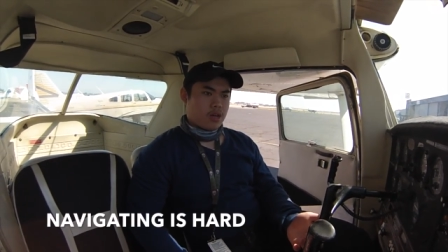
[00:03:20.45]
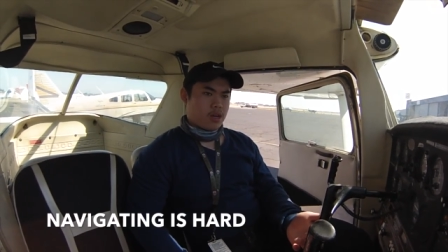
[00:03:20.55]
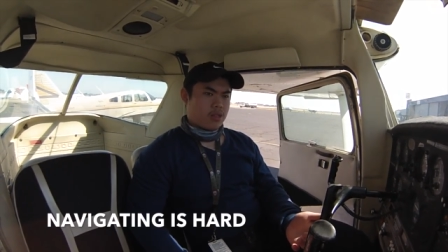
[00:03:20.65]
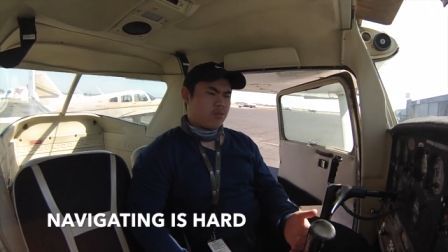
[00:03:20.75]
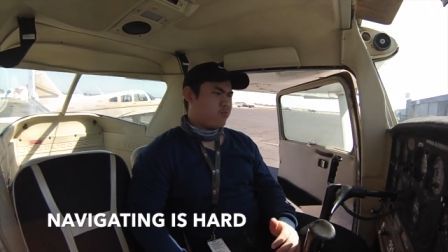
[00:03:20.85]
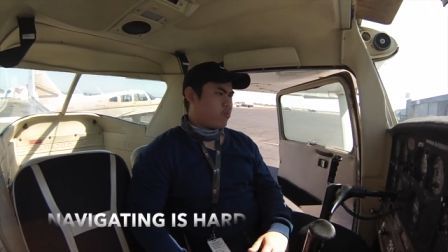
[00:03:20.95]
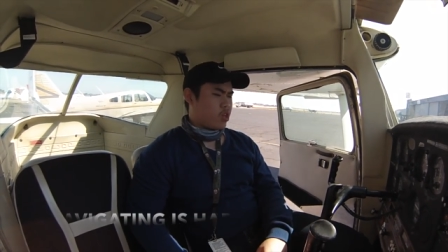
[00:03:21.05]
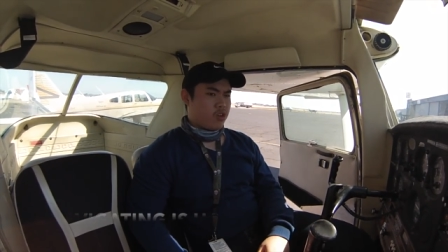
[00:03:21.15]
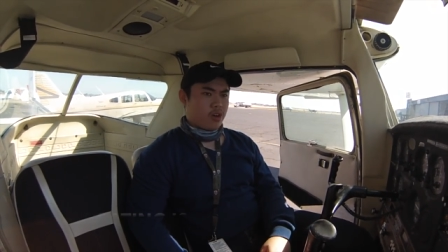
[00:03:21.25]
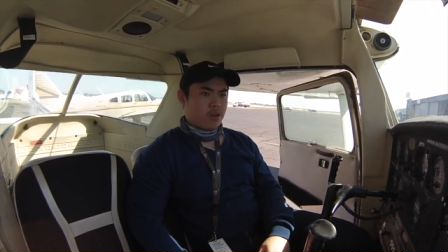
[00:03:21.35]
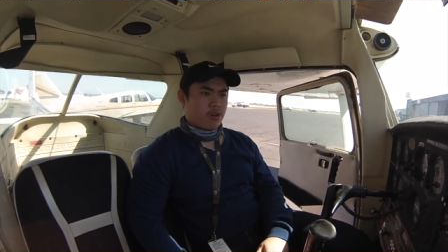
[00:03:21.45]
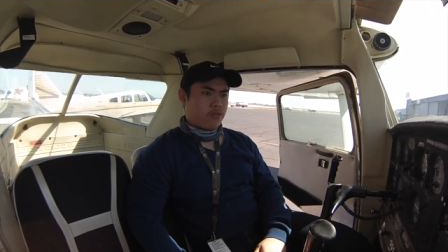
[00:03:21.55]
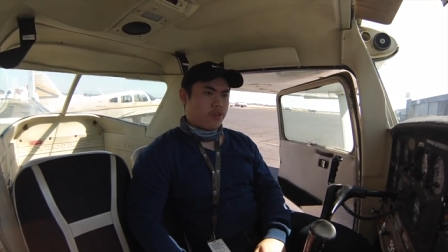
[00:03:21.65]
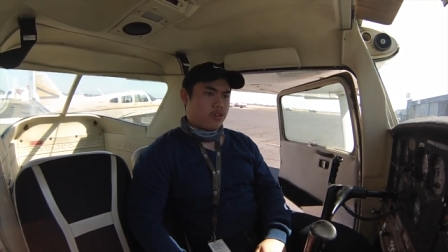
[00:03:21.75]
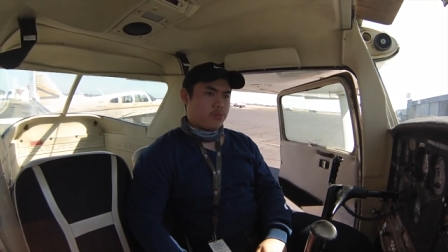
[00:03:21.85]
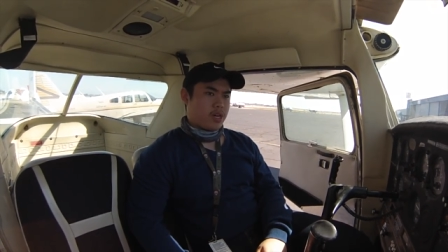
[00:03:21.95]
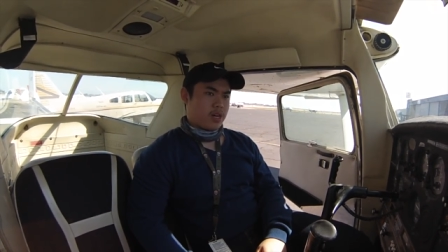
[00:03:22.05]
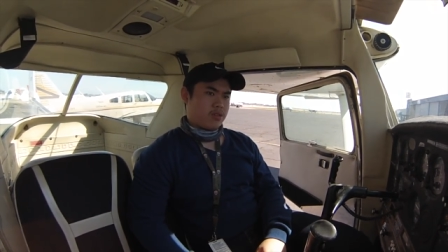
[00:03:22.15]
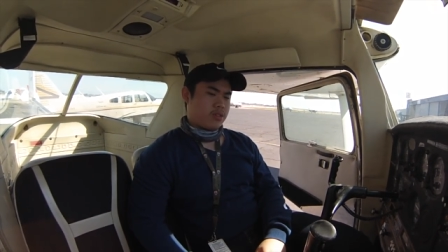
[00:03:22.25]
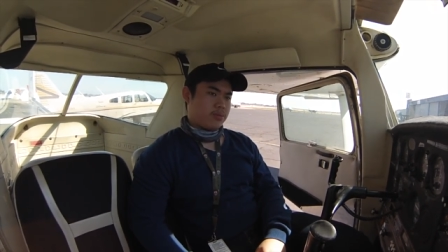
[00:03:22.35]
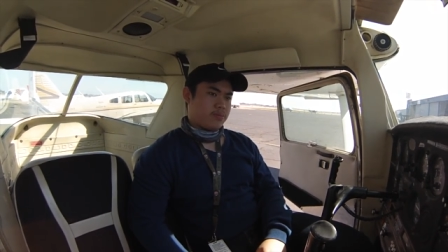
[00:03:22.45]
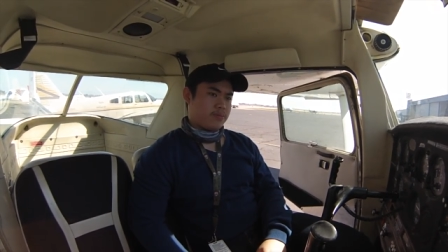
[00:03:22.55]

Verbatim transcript: yeah, like confused because